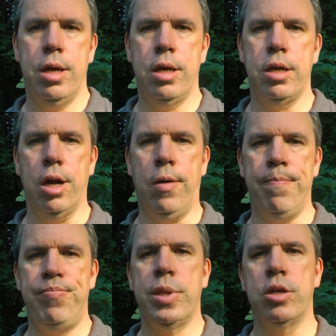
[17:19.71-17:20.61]
you know,
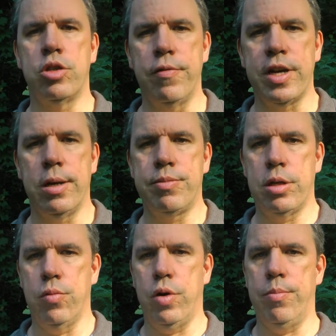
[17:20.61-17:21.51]
serving up
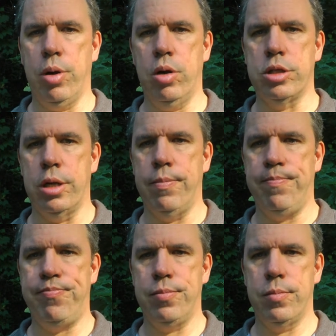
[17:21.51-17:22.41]
to the one person.
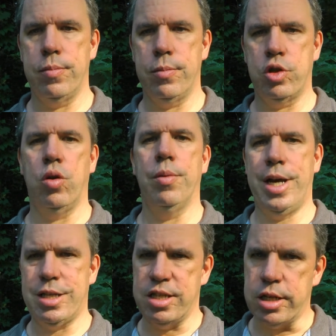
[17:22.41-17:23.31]
It's all
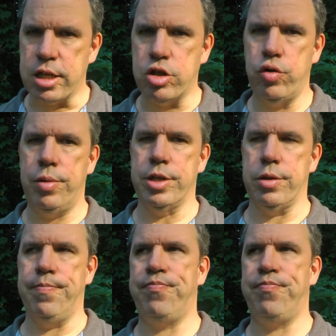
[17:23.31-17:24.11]
about this extremism.